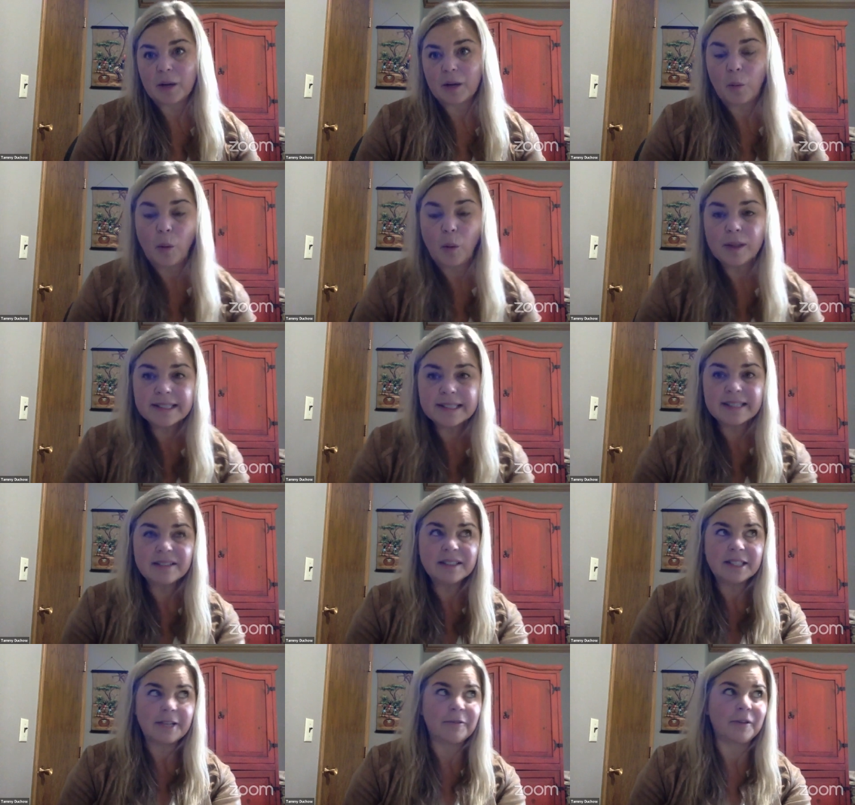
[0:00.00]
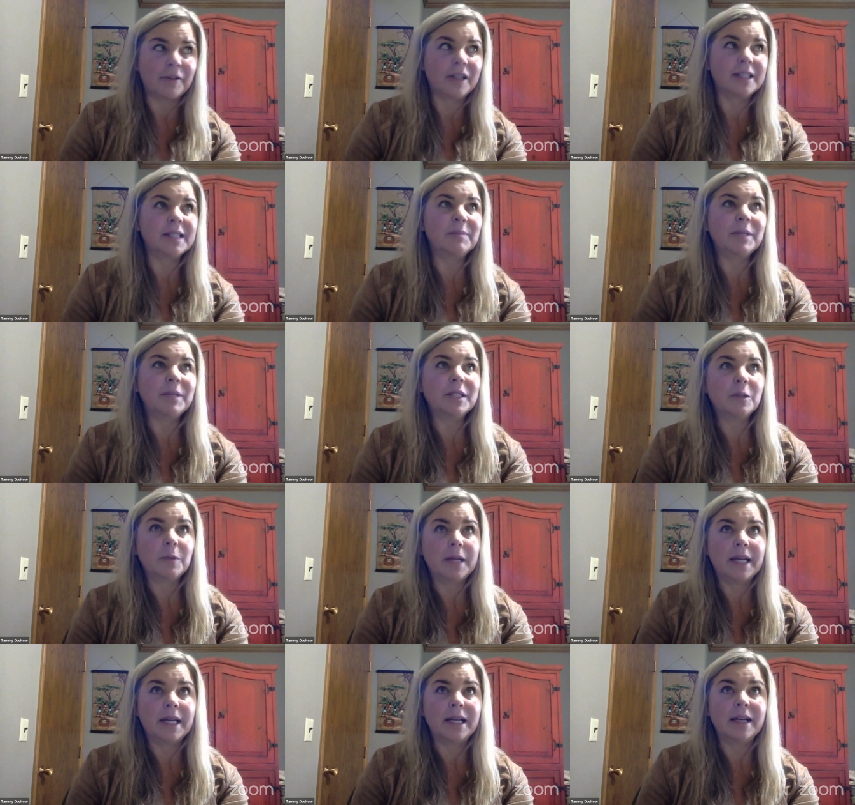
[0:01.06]
What's the difference
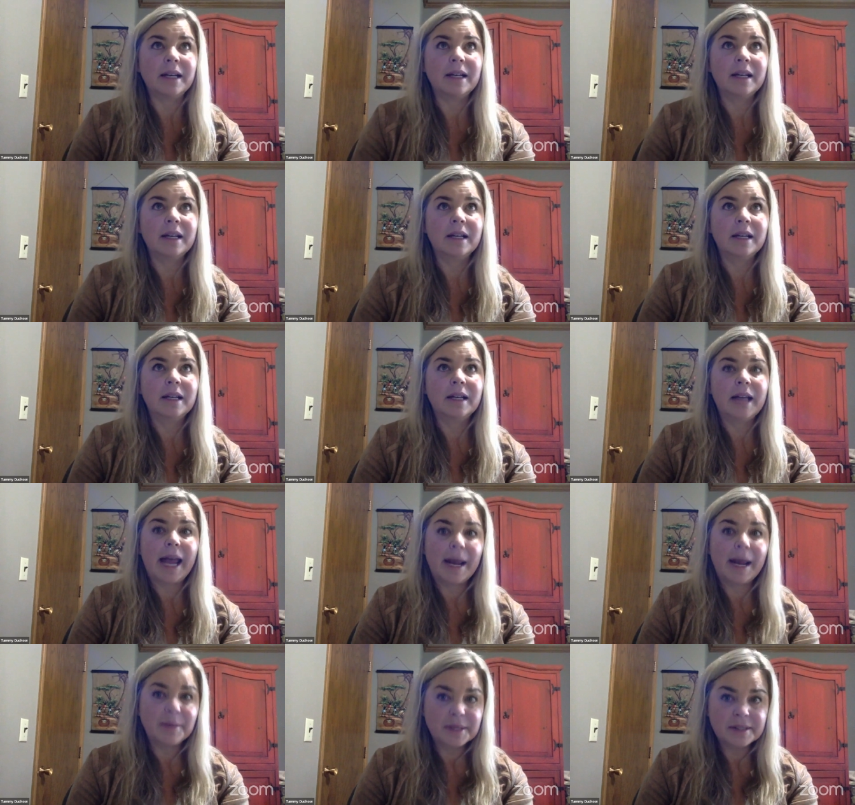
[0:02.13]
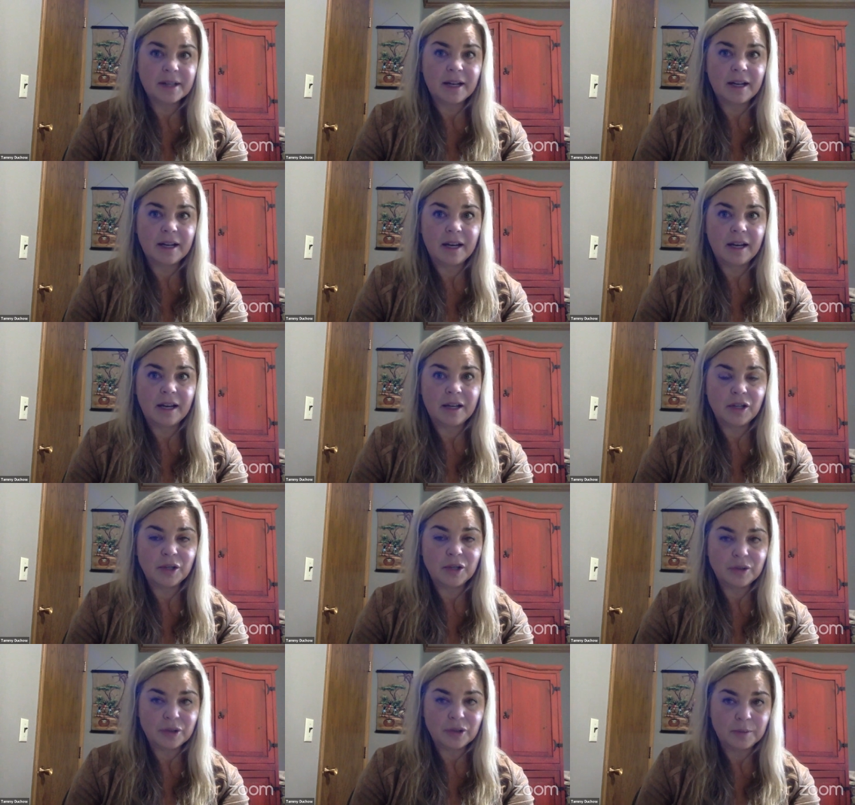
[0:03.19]
between Amazon and
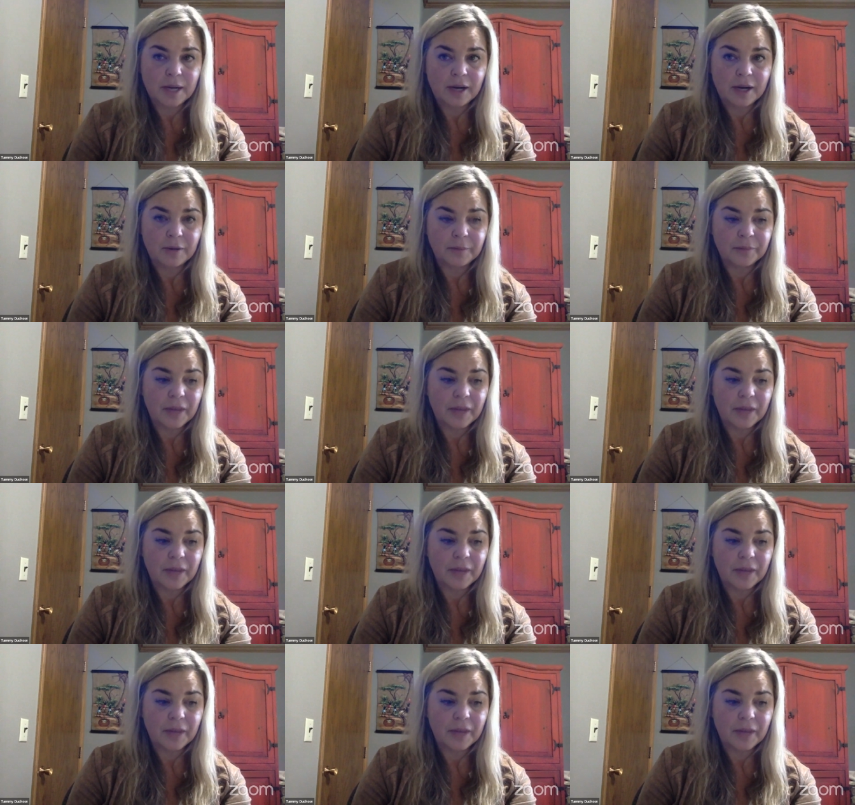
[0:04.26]
YouTube now?